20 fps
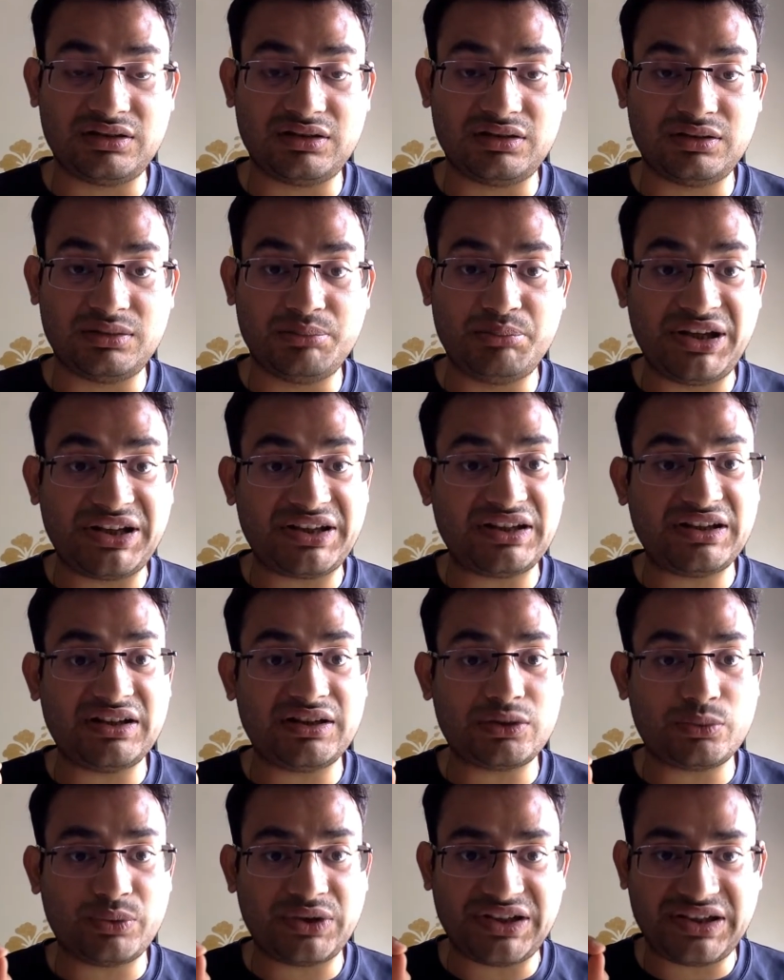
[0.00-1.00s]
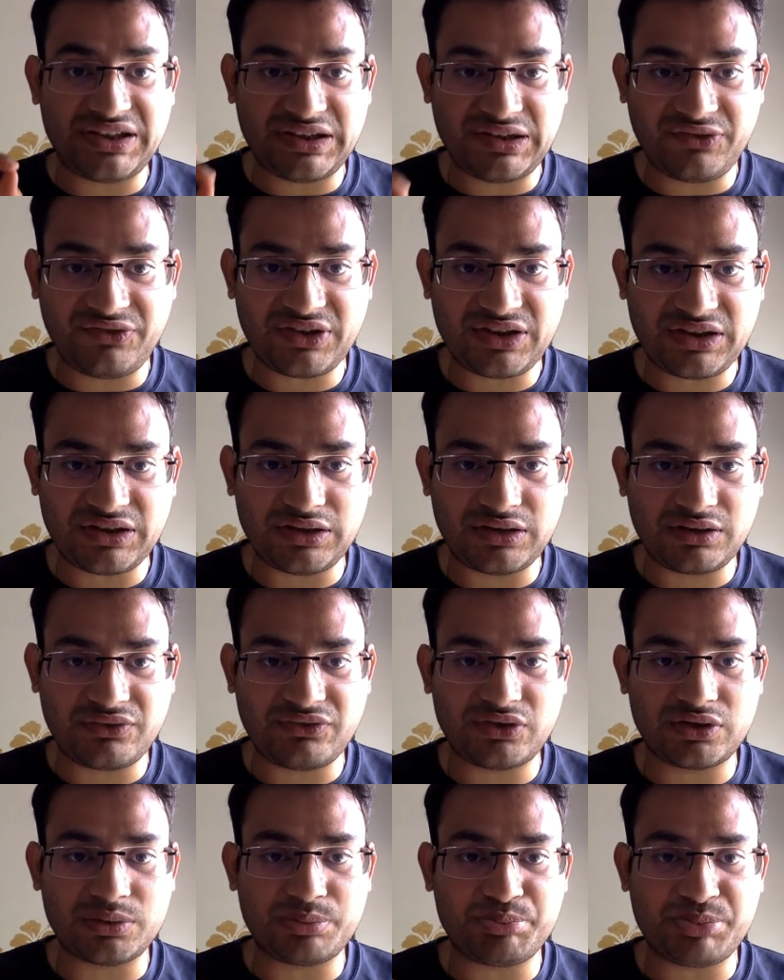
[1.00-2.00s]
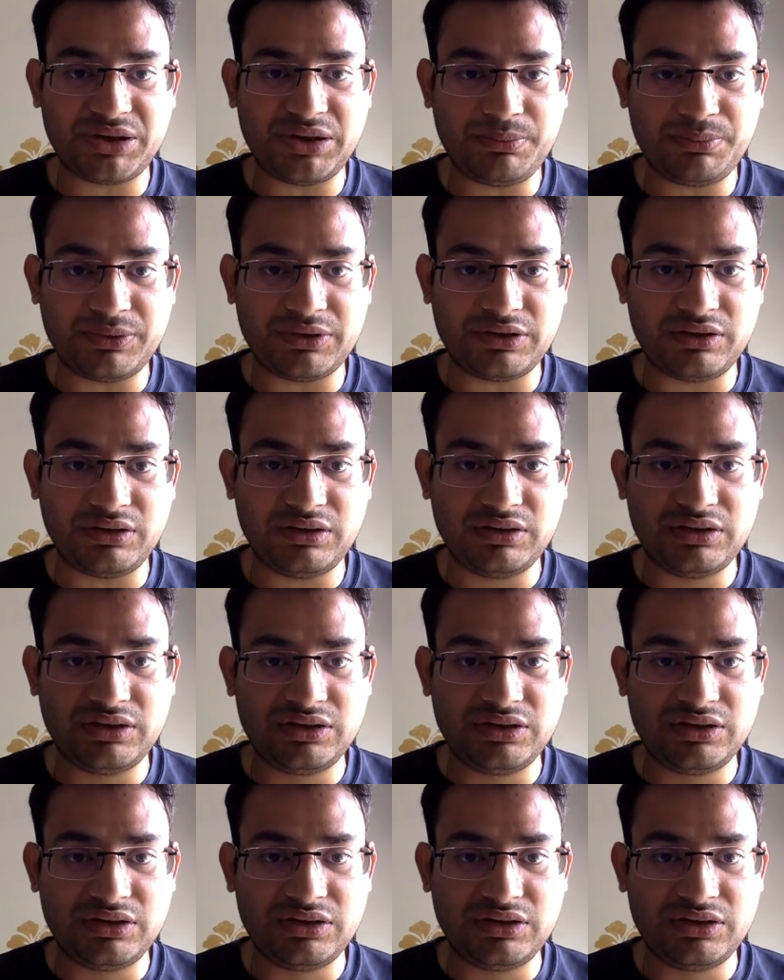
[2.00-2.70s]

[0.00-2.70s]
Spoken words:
making it very difficult for the people